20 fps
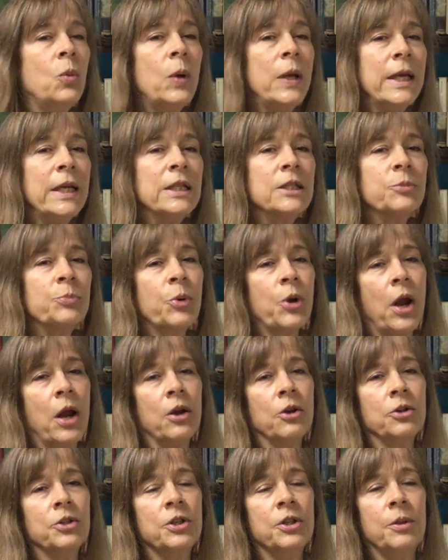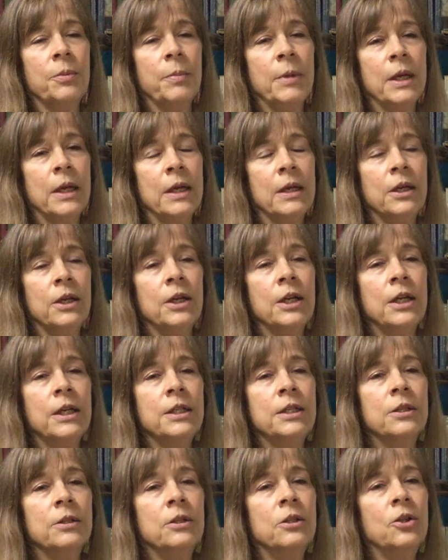weeks prior to the meeting you need
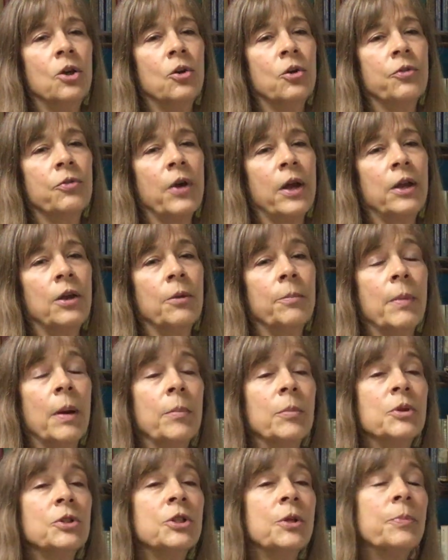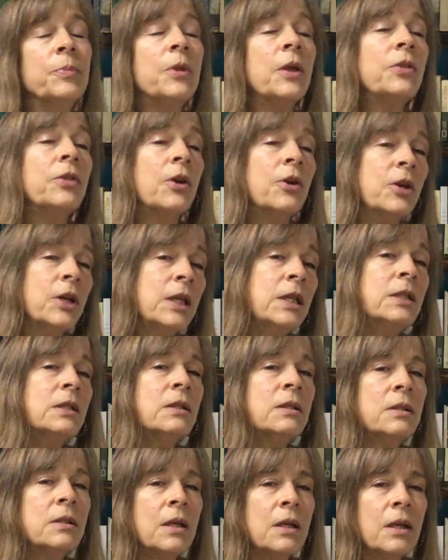to notify your membership that there is
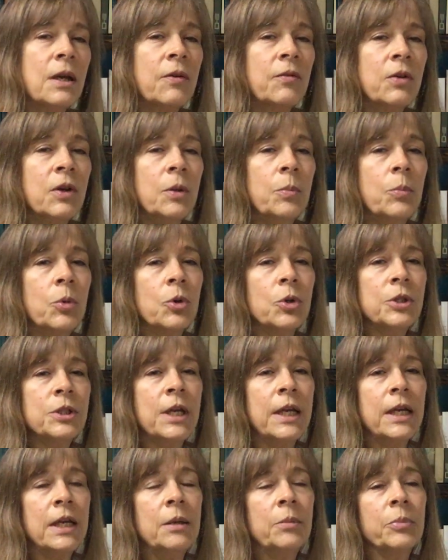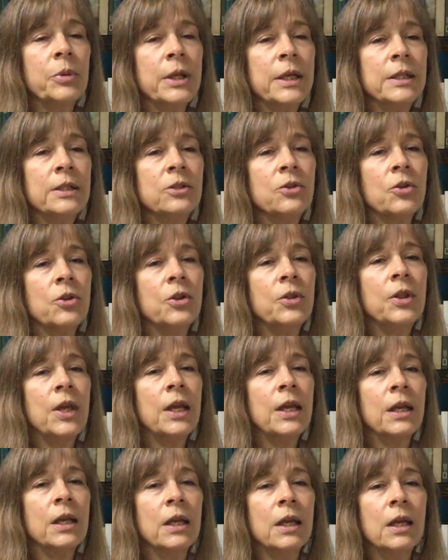a state governing board taking place so that they
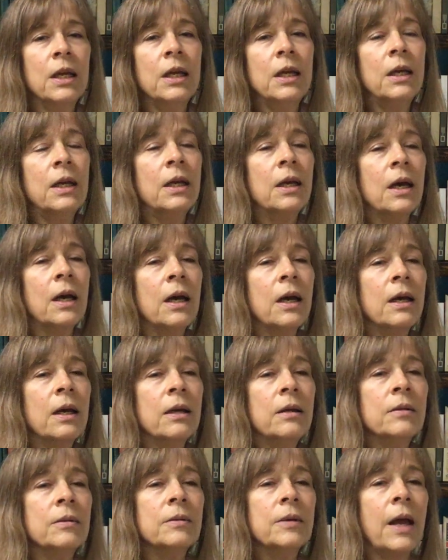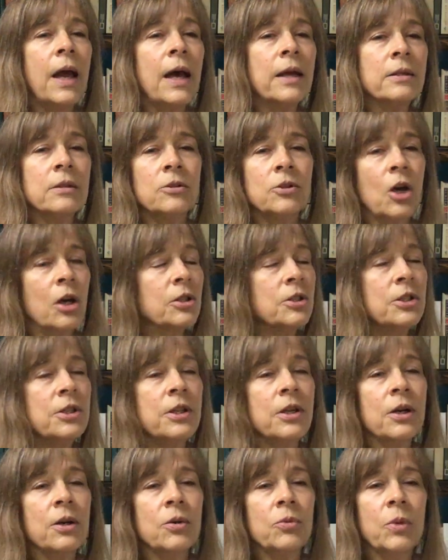can talk to
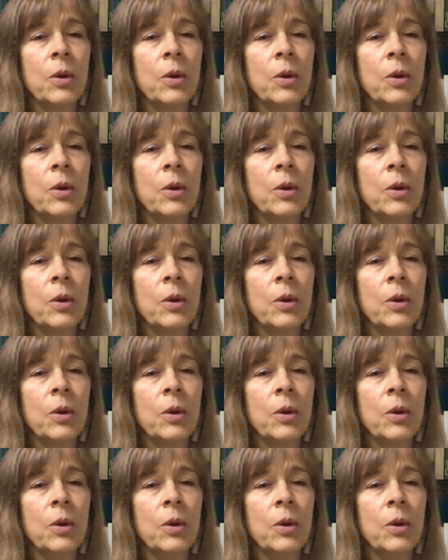their